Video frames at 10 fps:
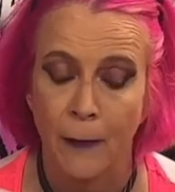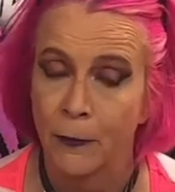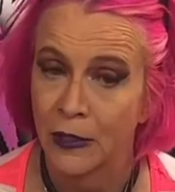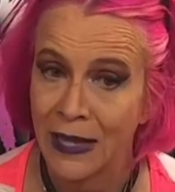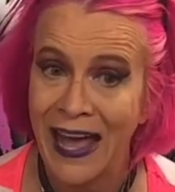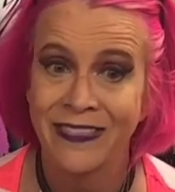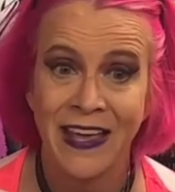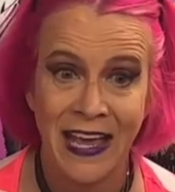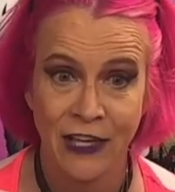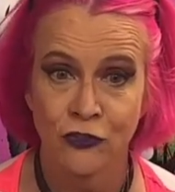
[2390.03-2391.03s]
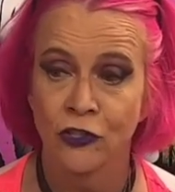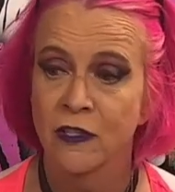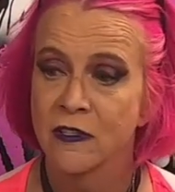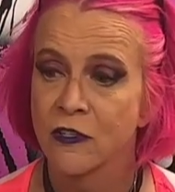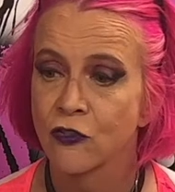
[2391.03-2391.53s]
glad that
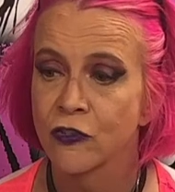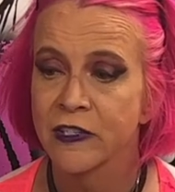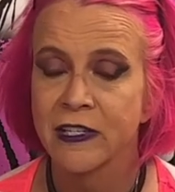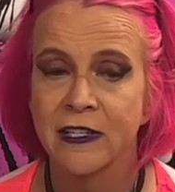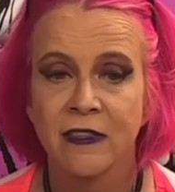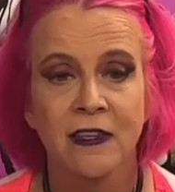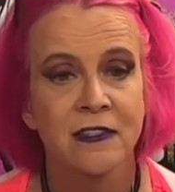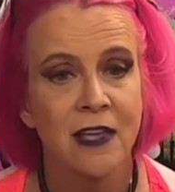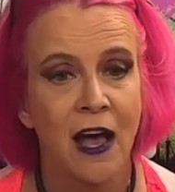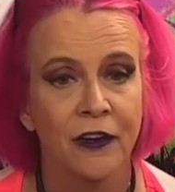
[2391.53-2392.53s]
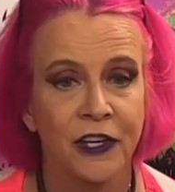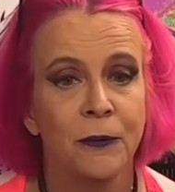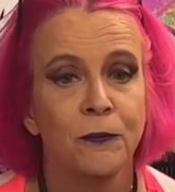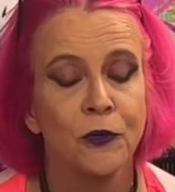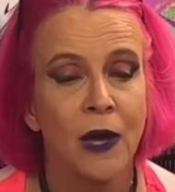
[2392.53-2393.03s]
Angela's interested in this. I'll
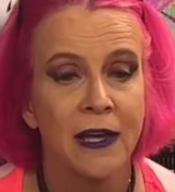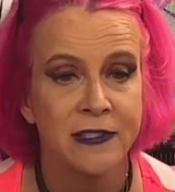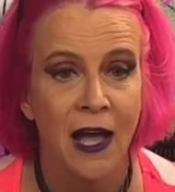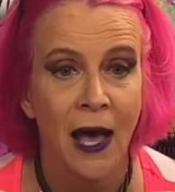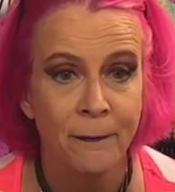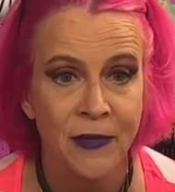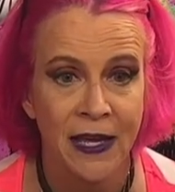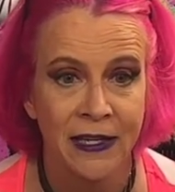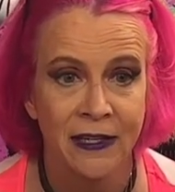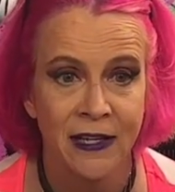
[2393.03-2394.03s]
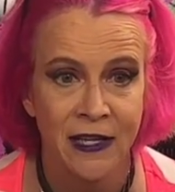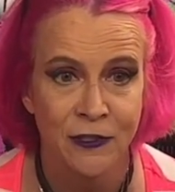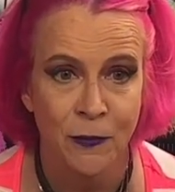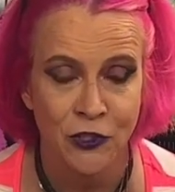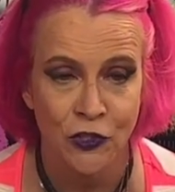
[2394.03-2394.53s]
keep you guys updated as
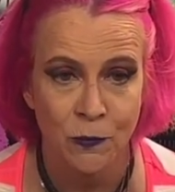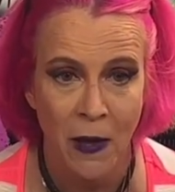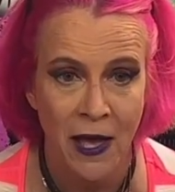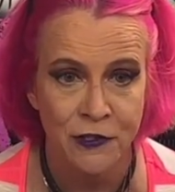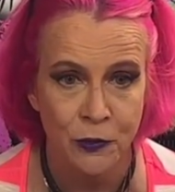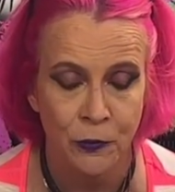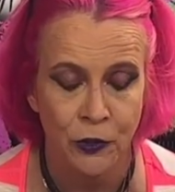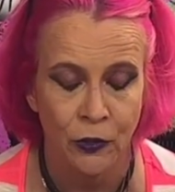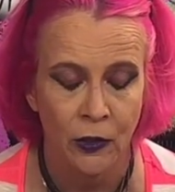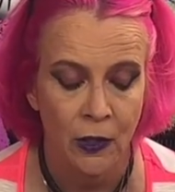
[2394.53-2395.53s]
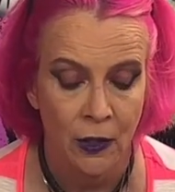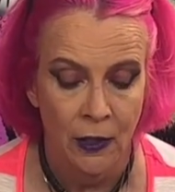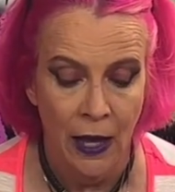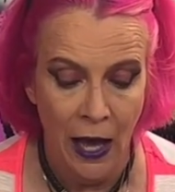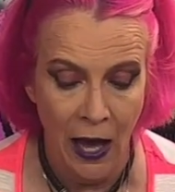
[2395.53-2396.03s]
much as possible
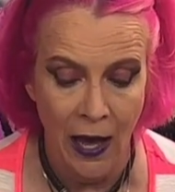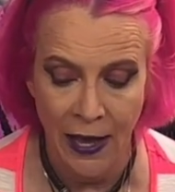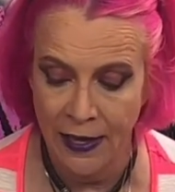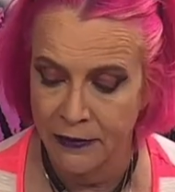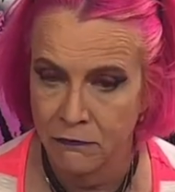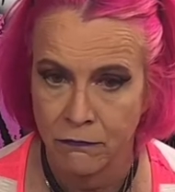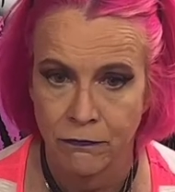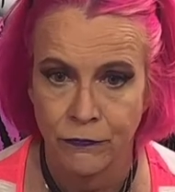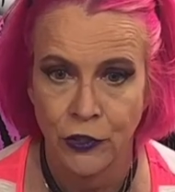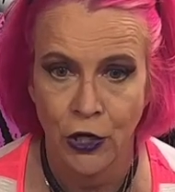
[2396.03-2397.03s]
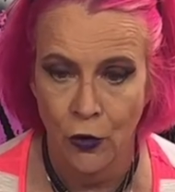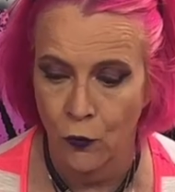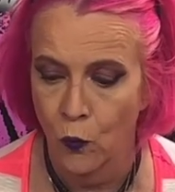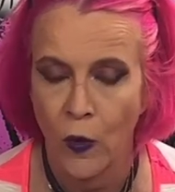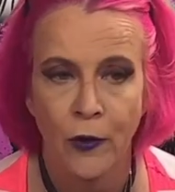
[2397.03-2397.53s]
on, you know,
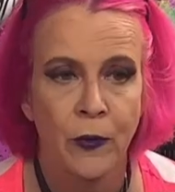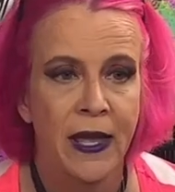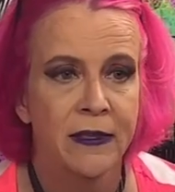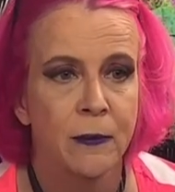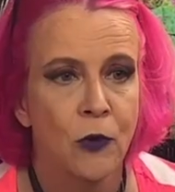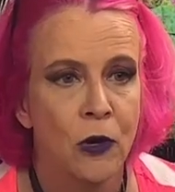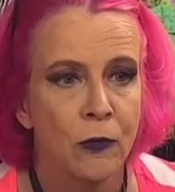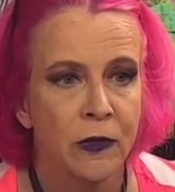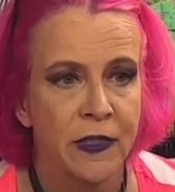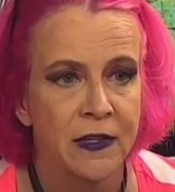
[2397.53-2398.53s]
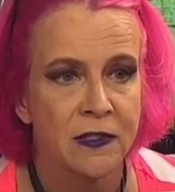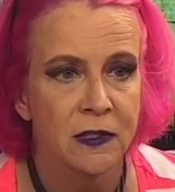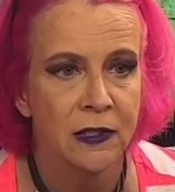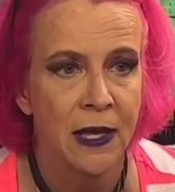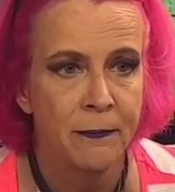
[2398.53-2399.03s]
where we end up going with this.
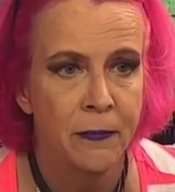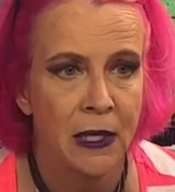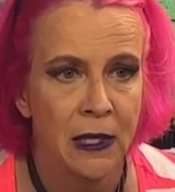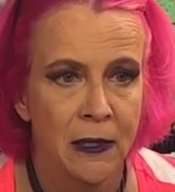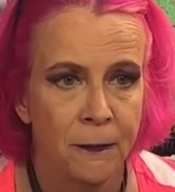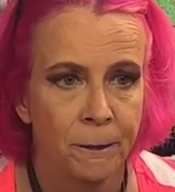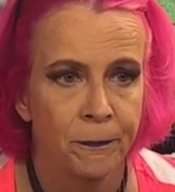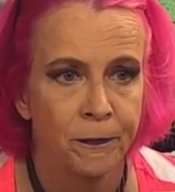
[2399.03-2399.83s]
Let me...